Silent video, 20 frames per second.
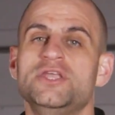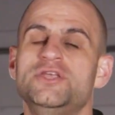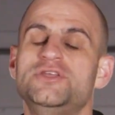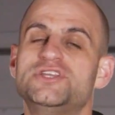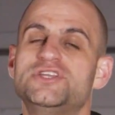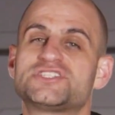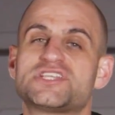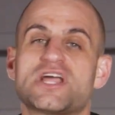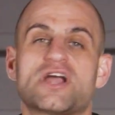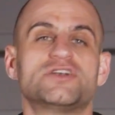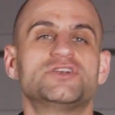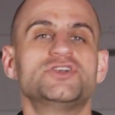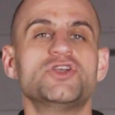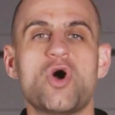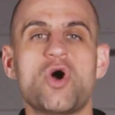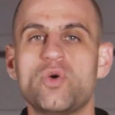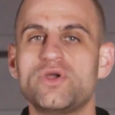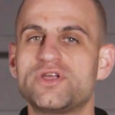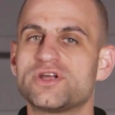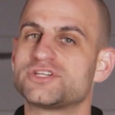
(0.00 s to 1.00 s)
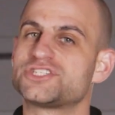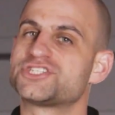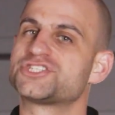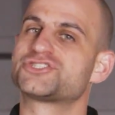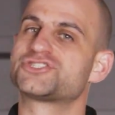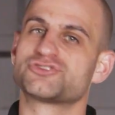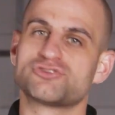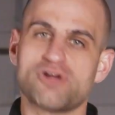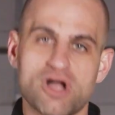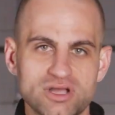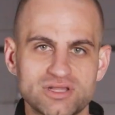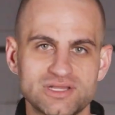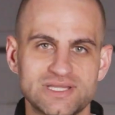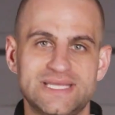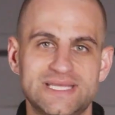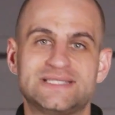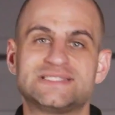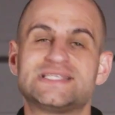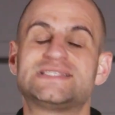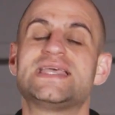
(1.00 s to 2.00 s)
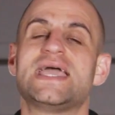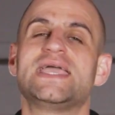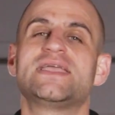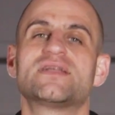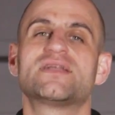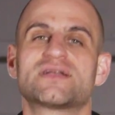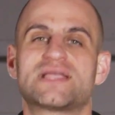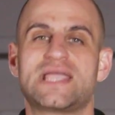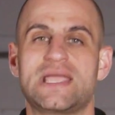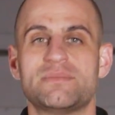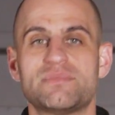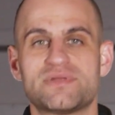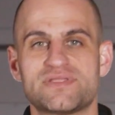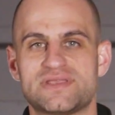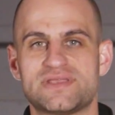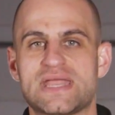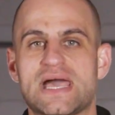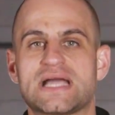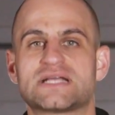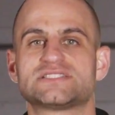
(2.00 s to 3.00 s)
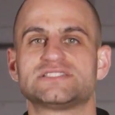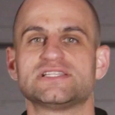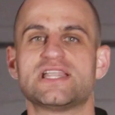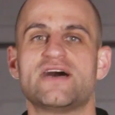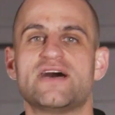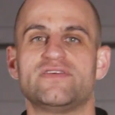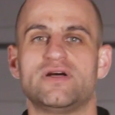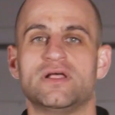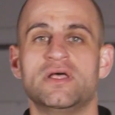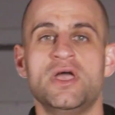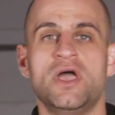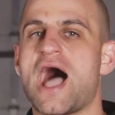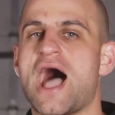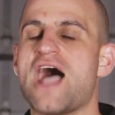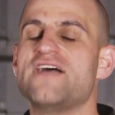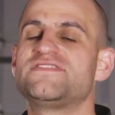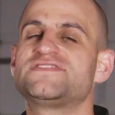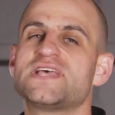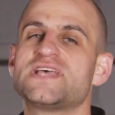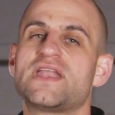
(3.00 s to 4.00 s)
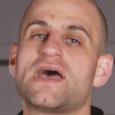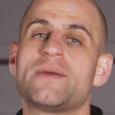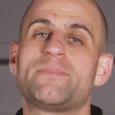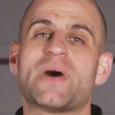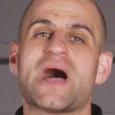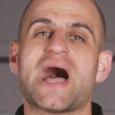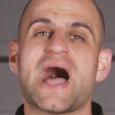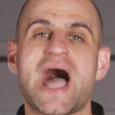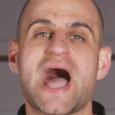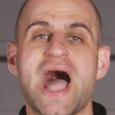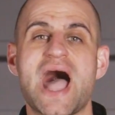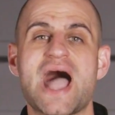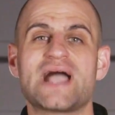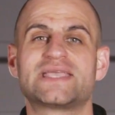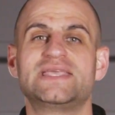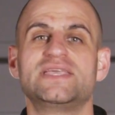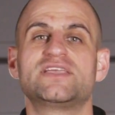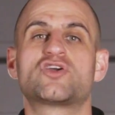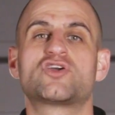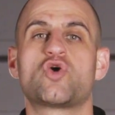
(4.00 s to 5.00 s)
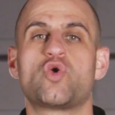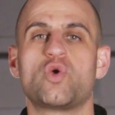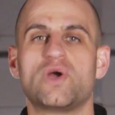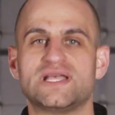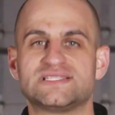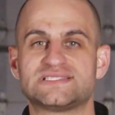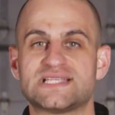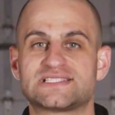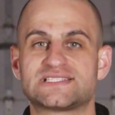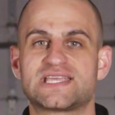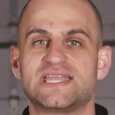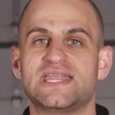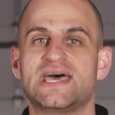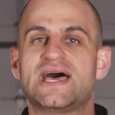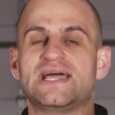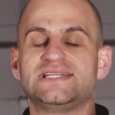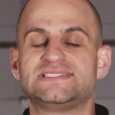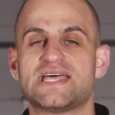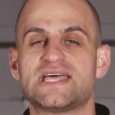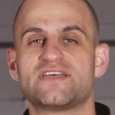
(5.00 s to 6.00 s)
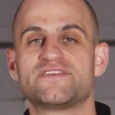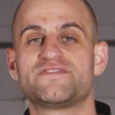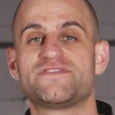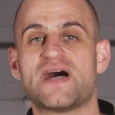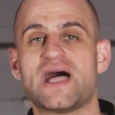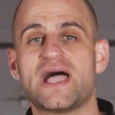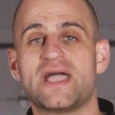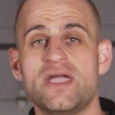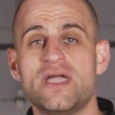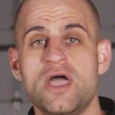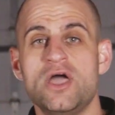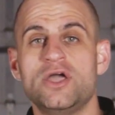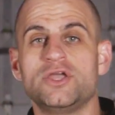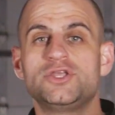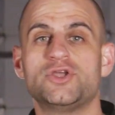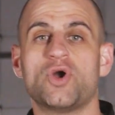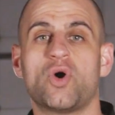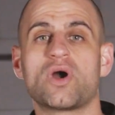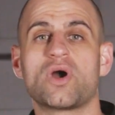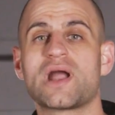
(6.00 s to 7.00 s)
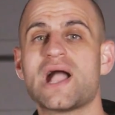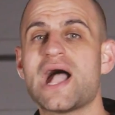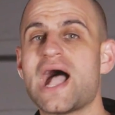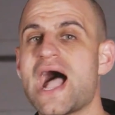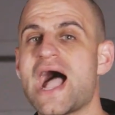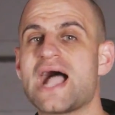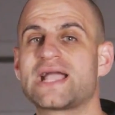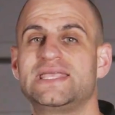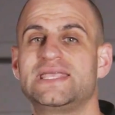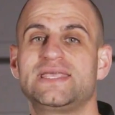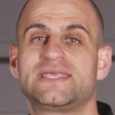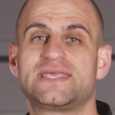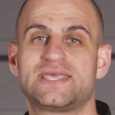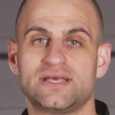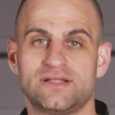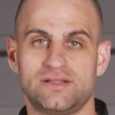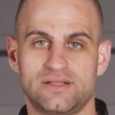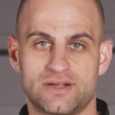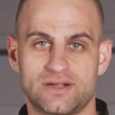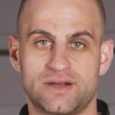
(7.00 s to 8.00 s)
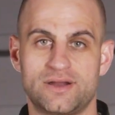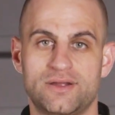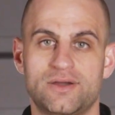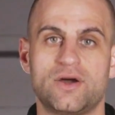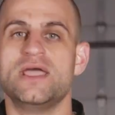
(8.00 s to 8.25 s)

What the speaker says: You just know you're struggling to take your game to the next level. I've set up a hockey quiz that's gonna identify your hockey killer.